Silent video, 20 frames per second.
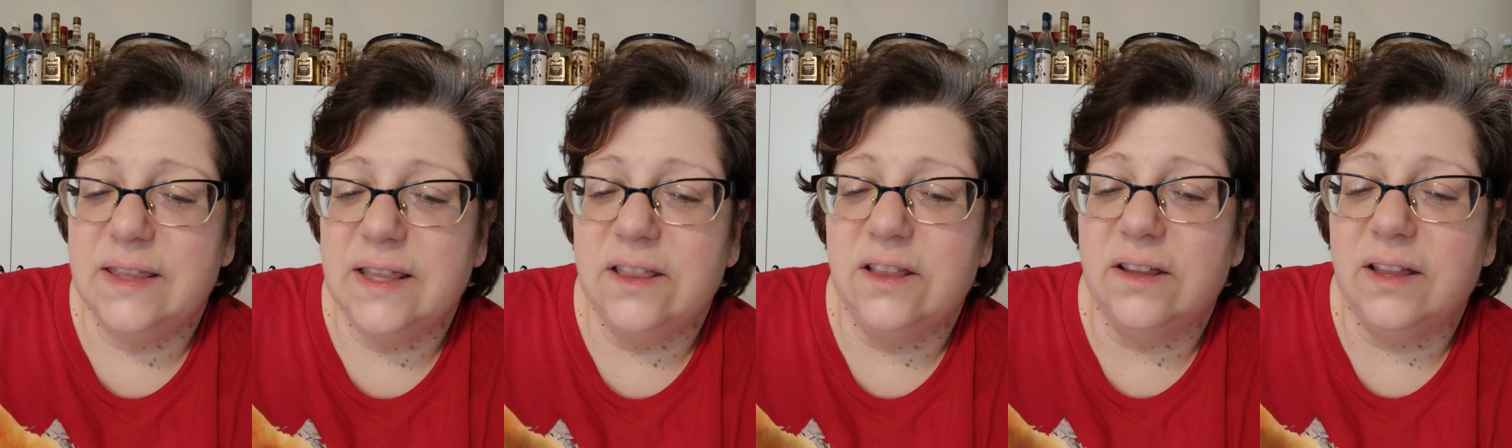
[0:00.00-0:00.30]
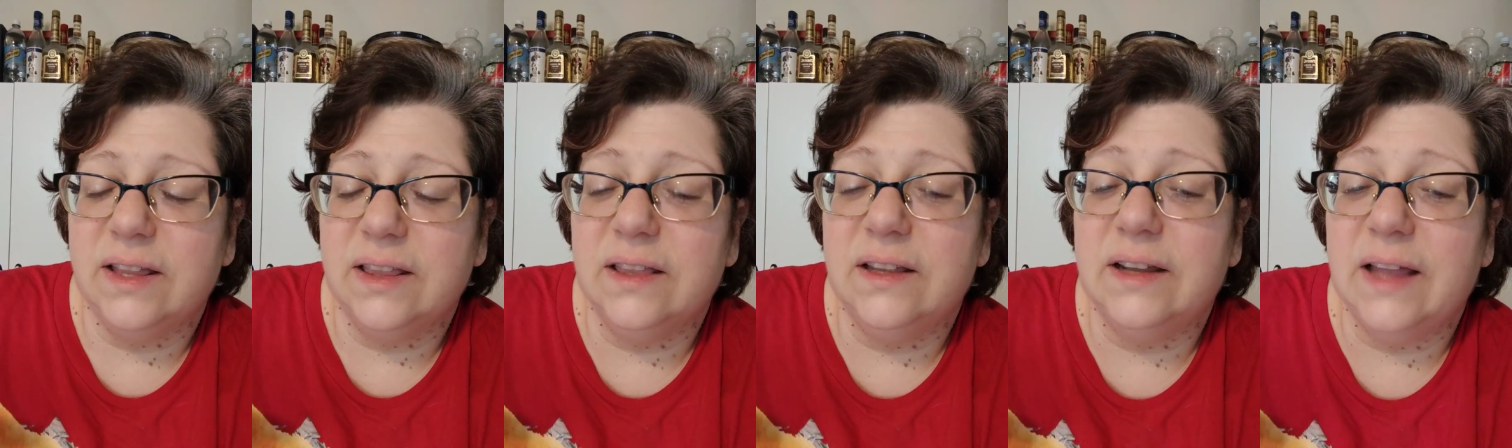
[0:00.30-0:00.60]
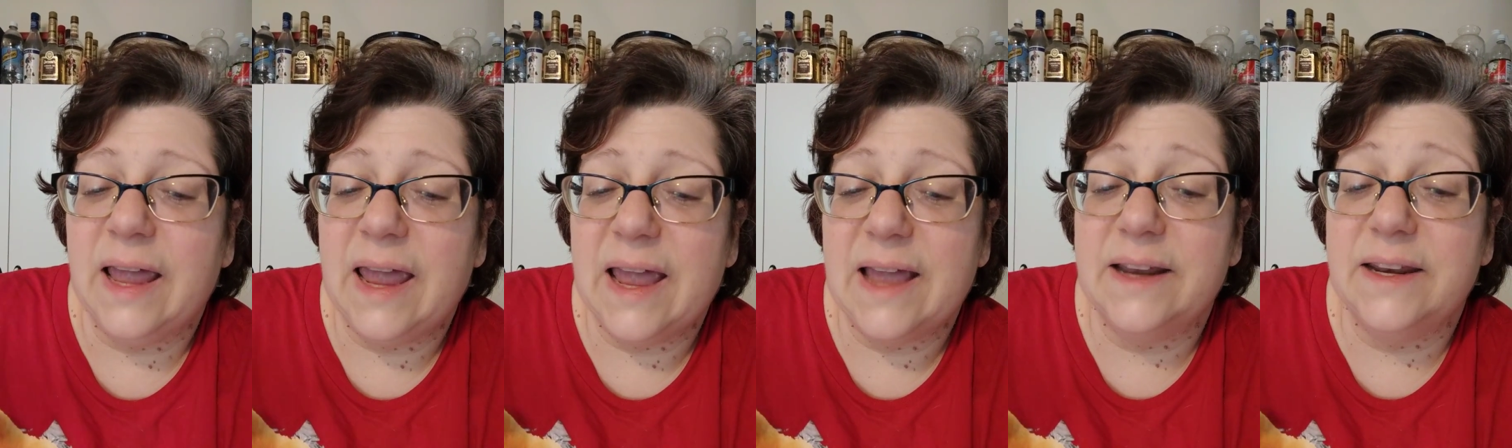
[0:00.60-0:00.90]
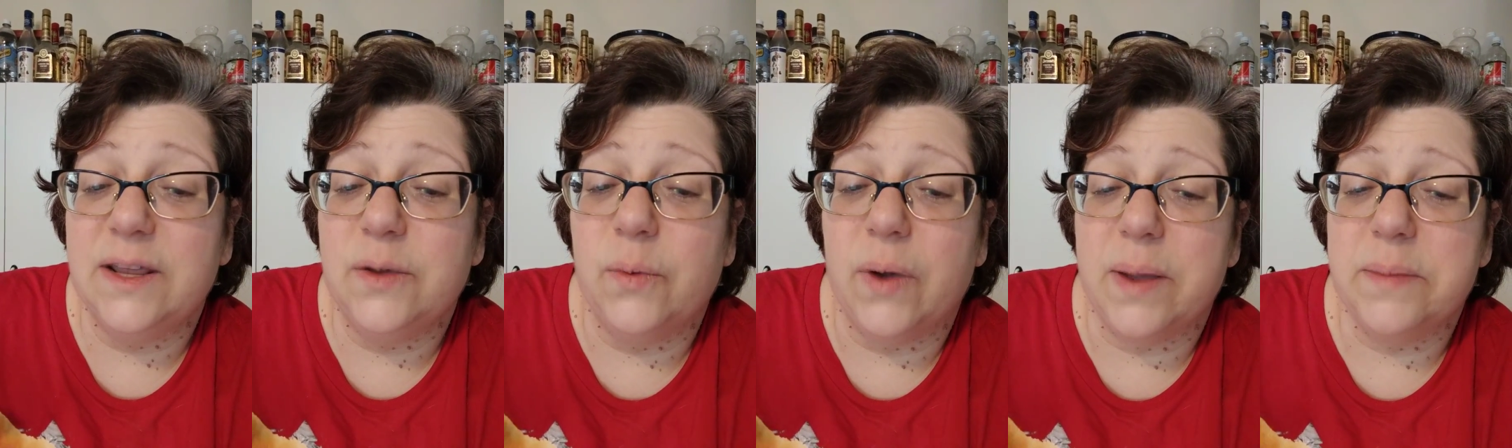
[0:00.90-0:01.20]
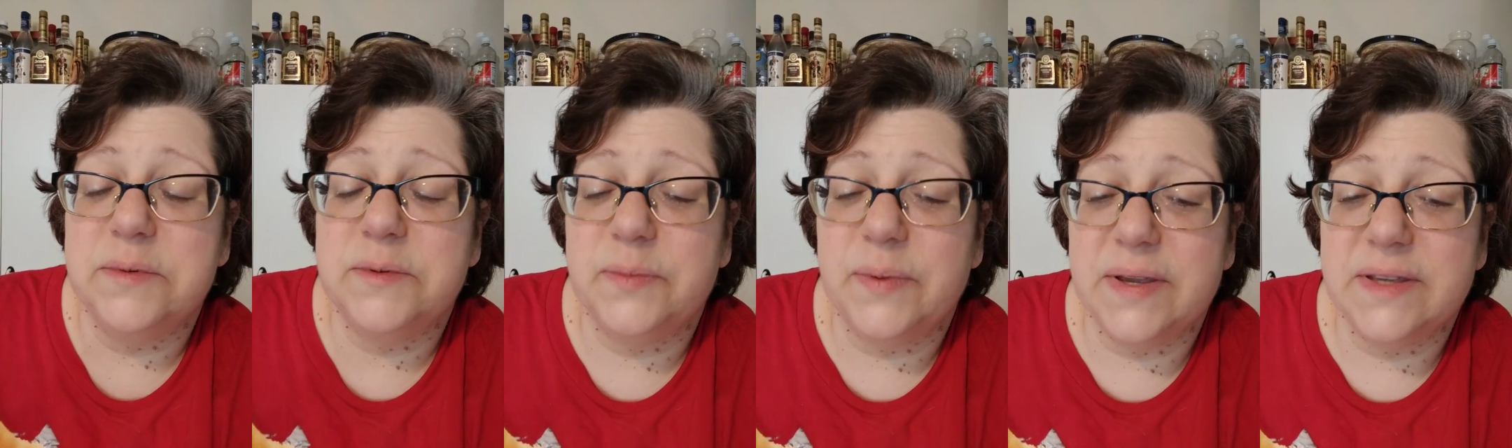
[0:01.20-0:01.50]
They look like little handy
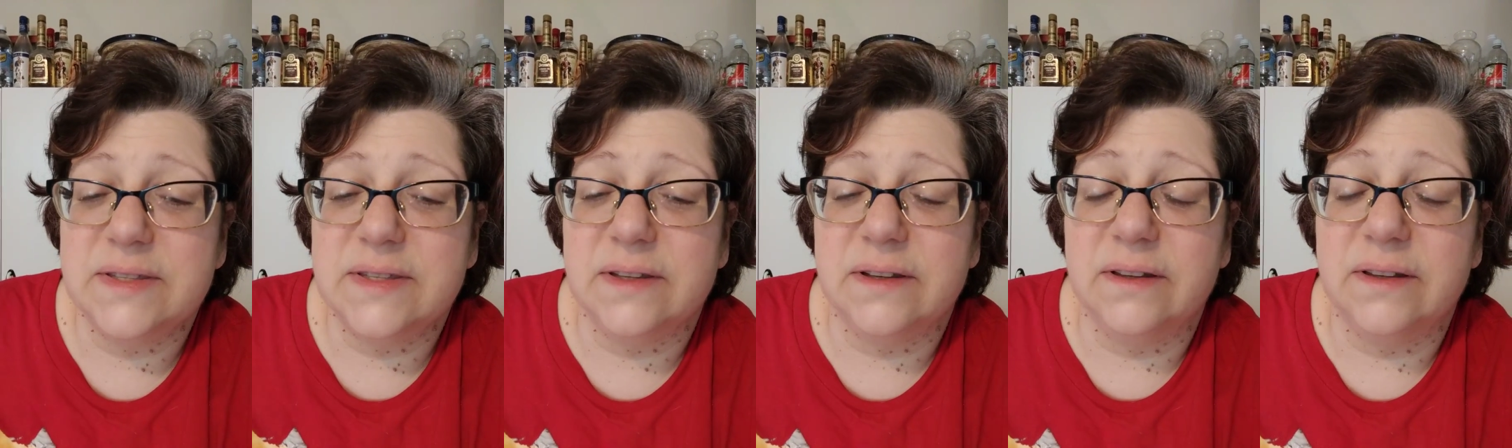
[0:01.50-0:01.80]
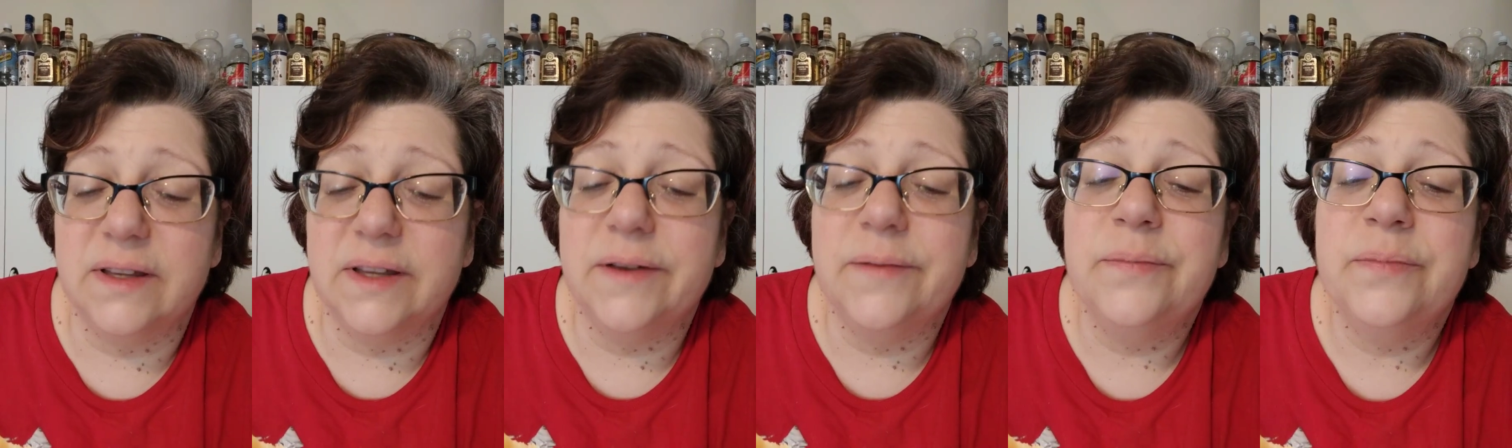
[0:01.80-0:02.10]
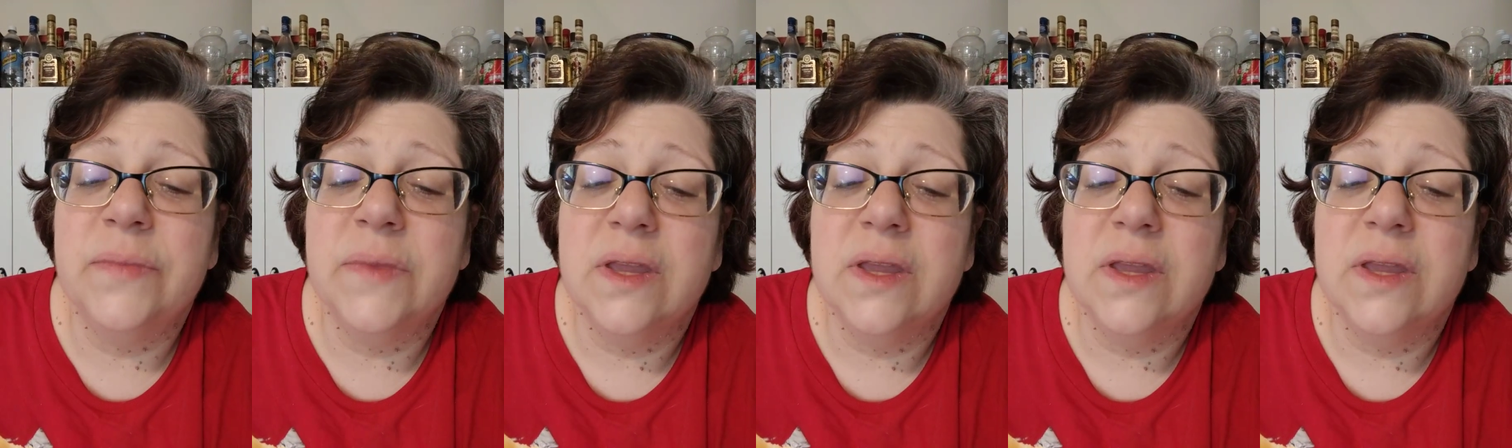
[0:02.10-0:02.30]
wipes, basically.